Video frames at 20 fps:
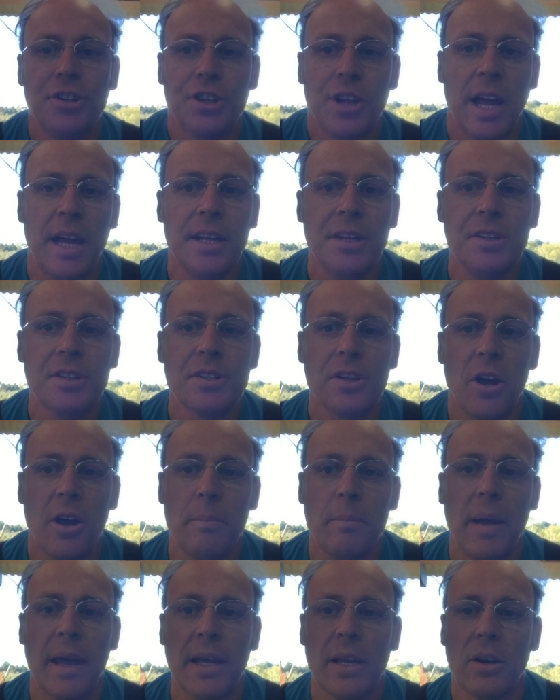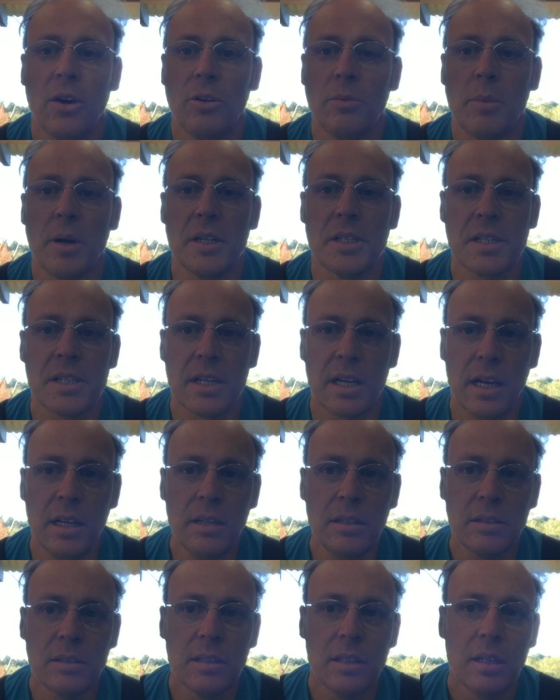changes I make on my
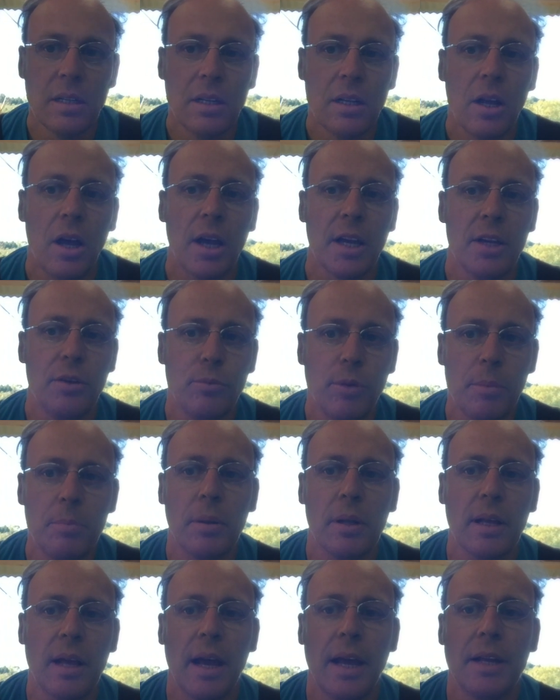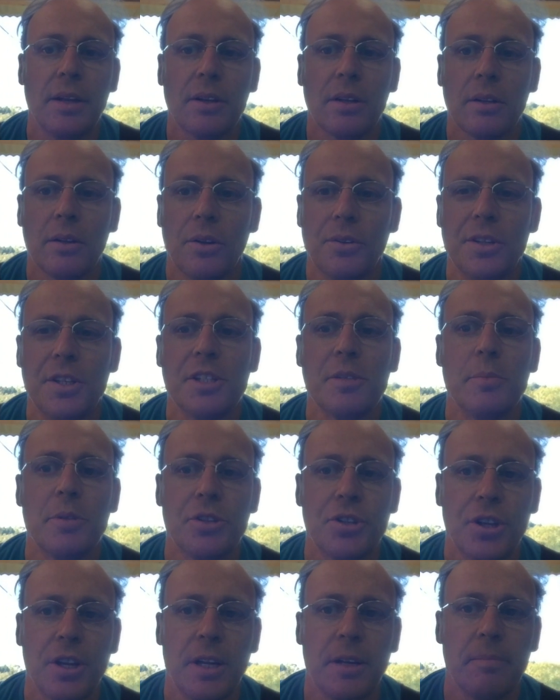scull, I can replicate on this
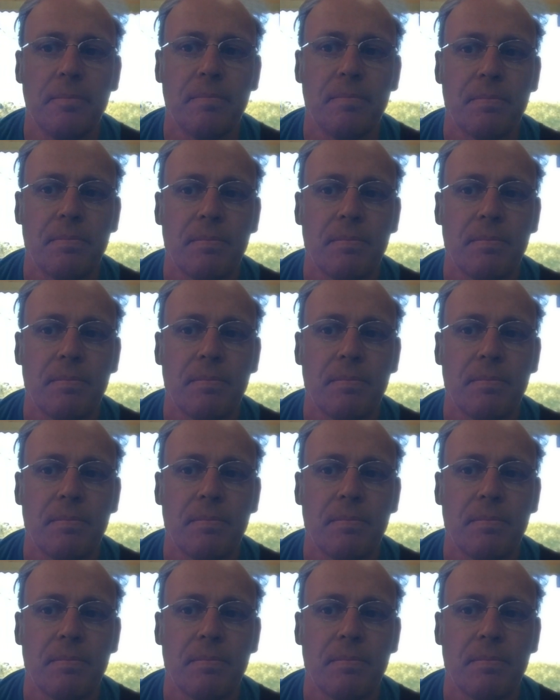machine.